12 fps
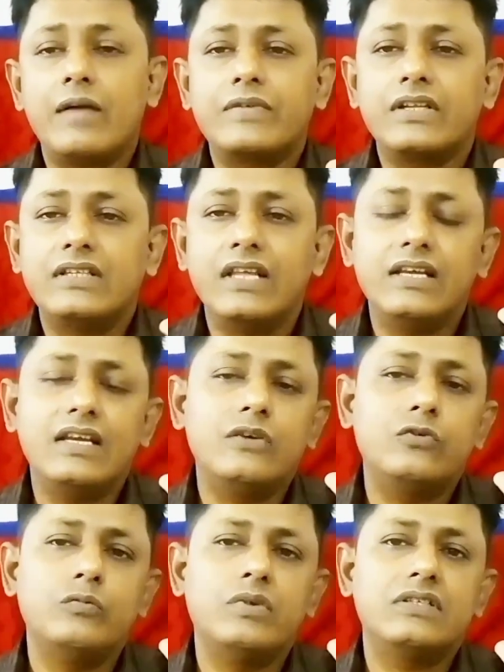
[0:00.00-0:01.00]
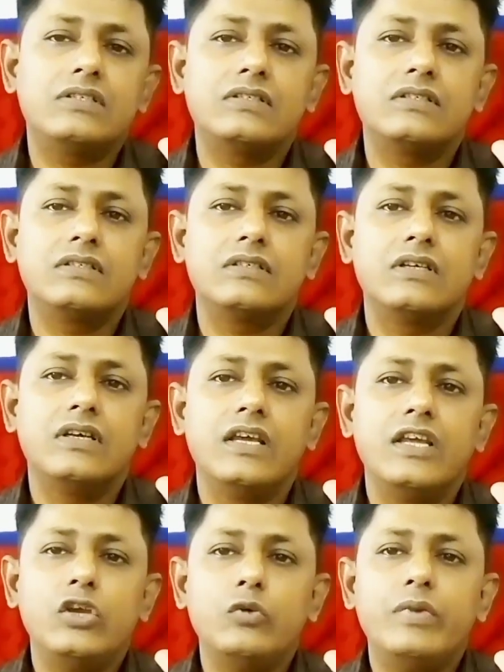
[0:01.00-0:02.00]
After thinking too much,
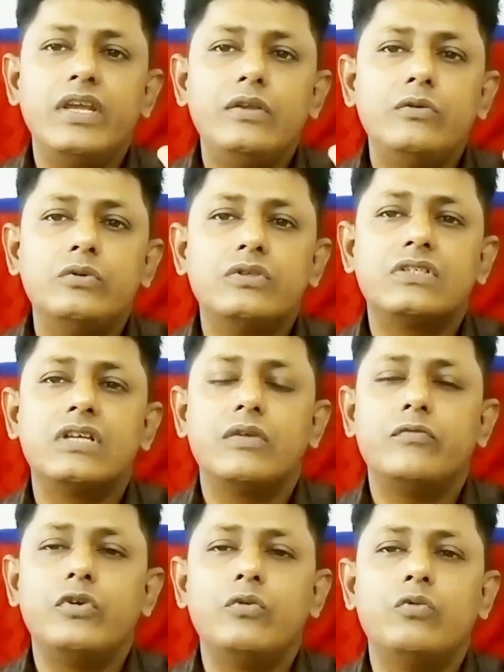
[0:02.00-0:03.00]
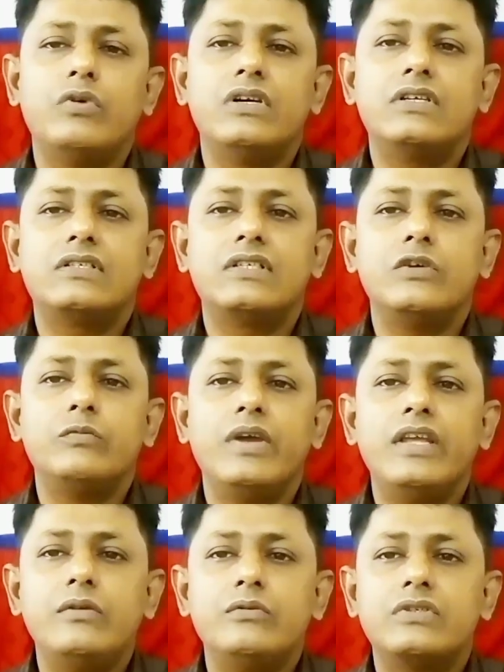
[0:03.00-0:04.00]
you may use few words, you
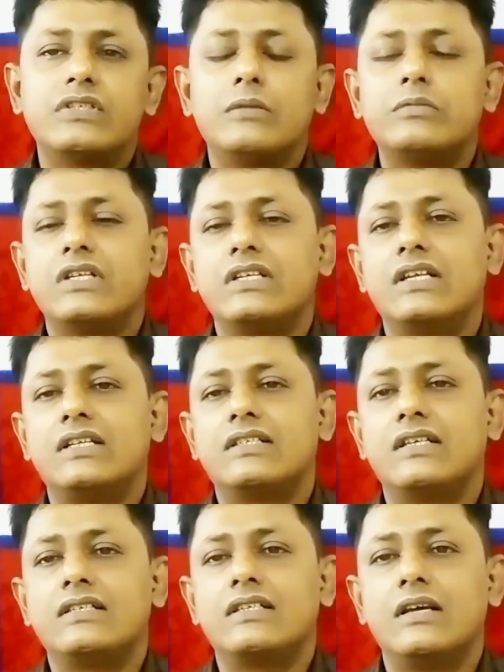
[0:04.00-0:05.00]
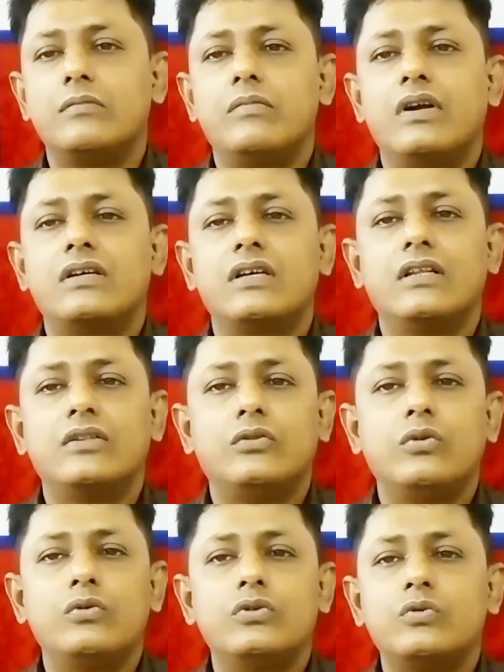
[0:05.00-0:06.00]
may use some sentences, but
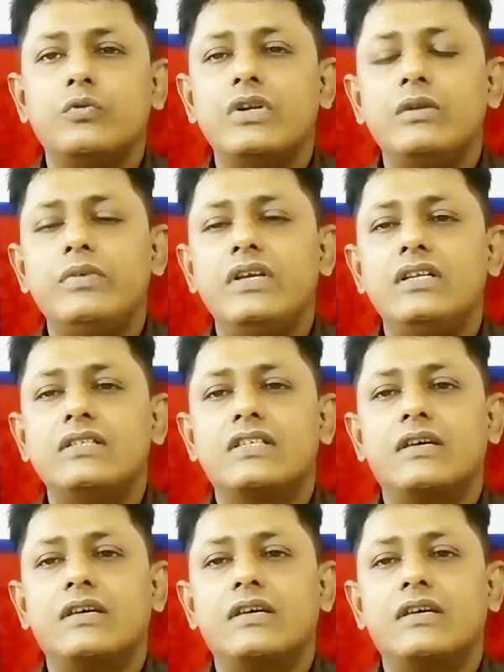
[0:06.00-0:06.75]
those will be